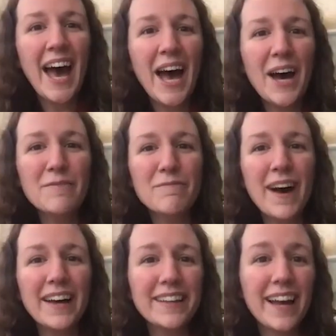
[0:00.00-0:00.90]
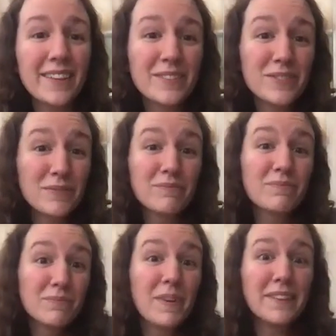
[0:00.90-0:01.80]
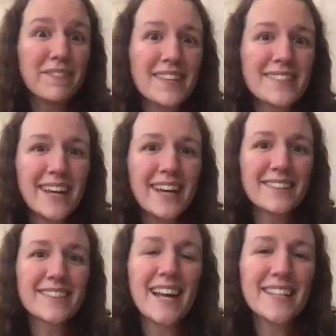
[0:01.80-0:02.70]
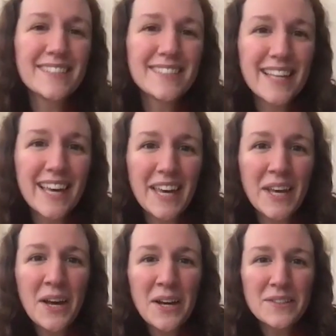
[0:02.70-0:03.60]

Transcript: and what investigators get to see.